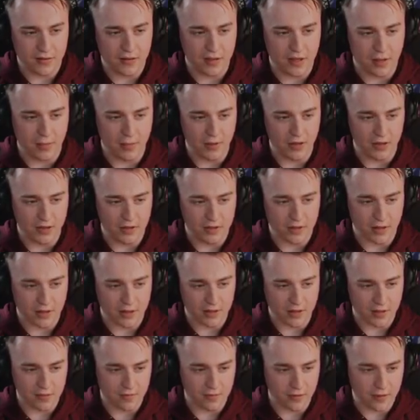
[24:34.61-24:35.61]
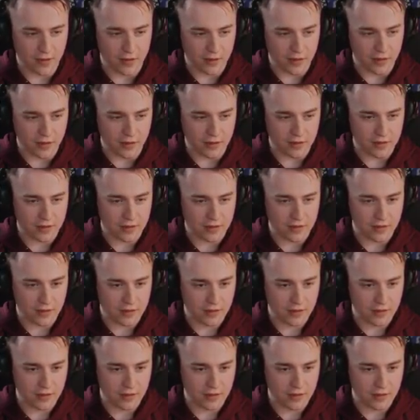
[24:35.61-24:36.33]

Tim and Nerdsauce say funny things.